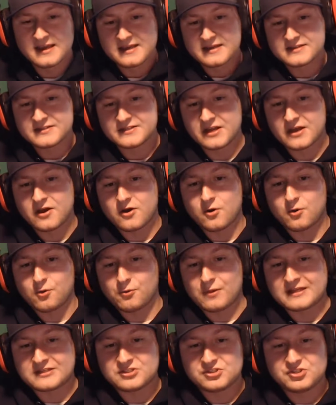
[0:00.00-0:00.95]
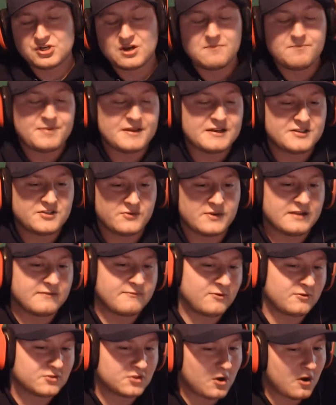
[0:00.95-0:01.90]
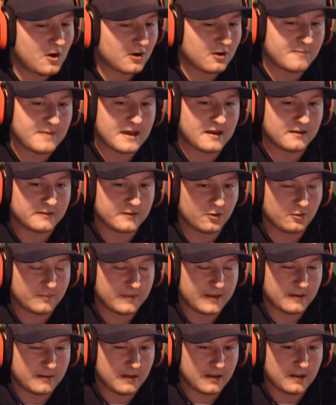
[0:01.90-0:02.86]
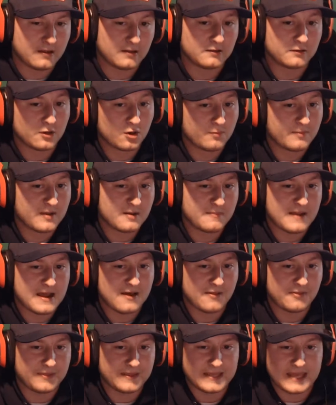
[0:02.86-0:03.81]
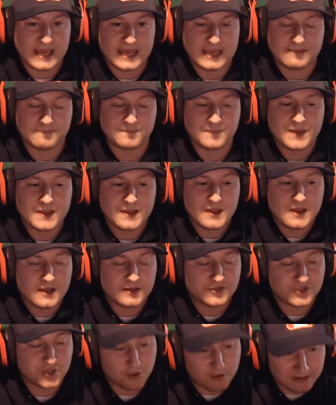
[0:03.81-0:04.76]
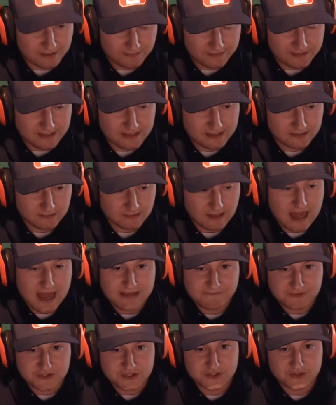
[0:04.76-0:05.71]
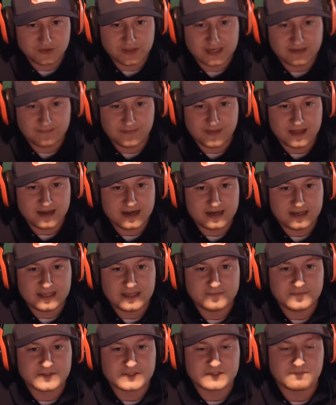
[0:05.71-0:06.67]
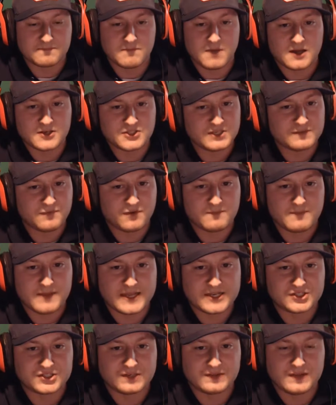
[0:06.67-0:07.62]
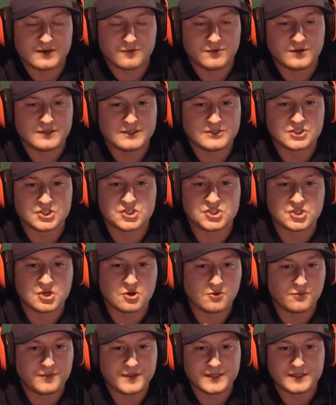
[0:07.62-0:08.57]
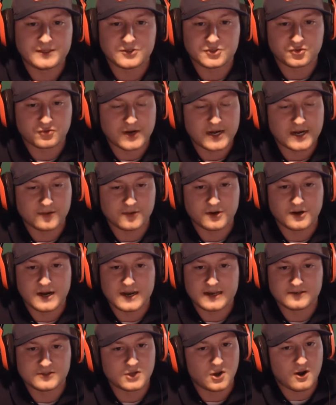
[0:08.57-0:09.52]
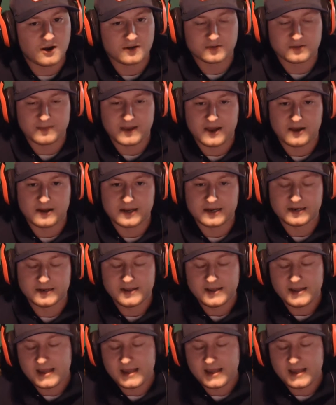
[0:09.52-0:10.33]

So let's jump into it and we'll talk about a little bit a little bit about the game. During the live stream, they didn't give us much information. They really just showed the trailer and talked about it.